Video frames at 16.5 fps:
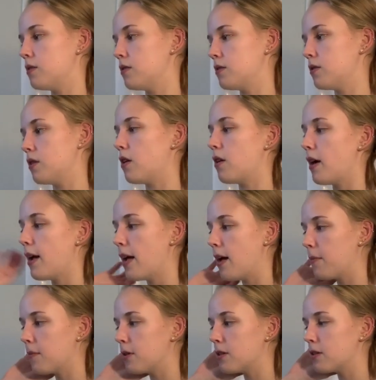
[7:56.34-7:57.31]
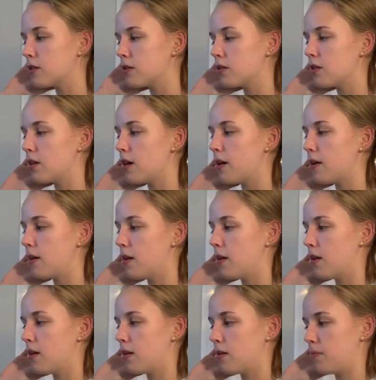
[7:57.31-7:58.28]
So I am going to slur it
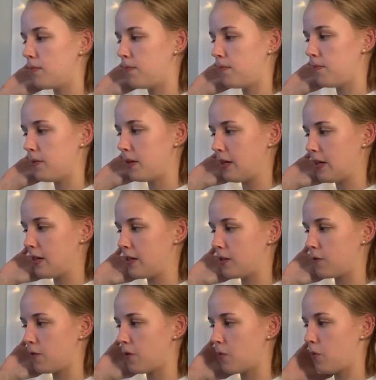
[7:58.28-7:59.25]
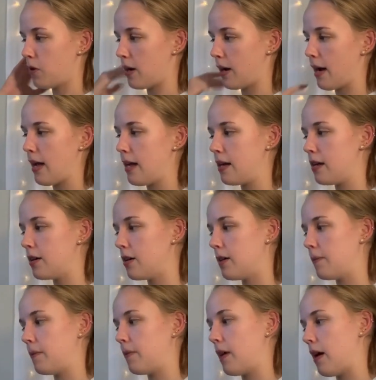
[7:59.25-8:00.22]
because from what I
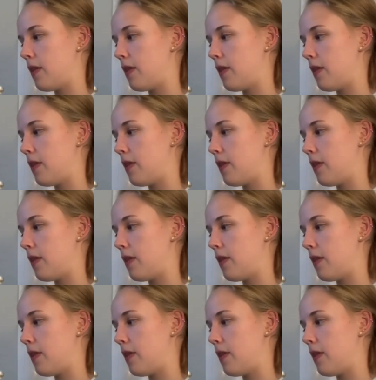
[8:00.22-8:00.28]
hear, I